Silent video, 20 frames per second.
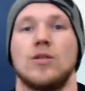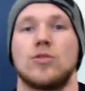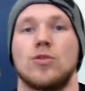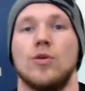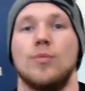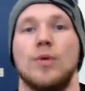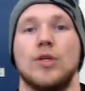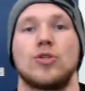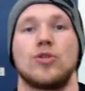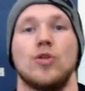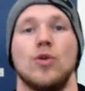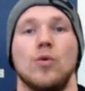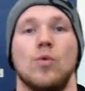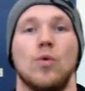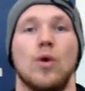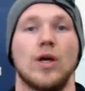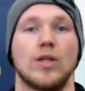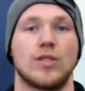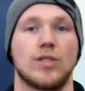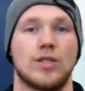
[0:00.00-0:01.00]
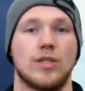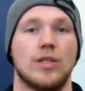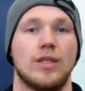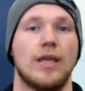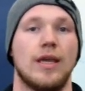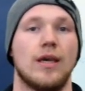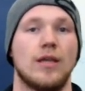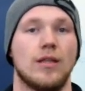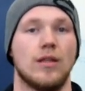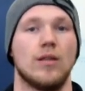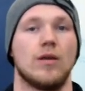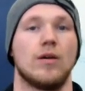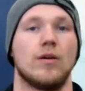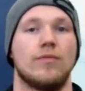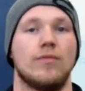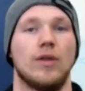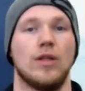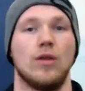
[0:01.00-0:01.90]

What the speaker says: So make sure you watch to the end of the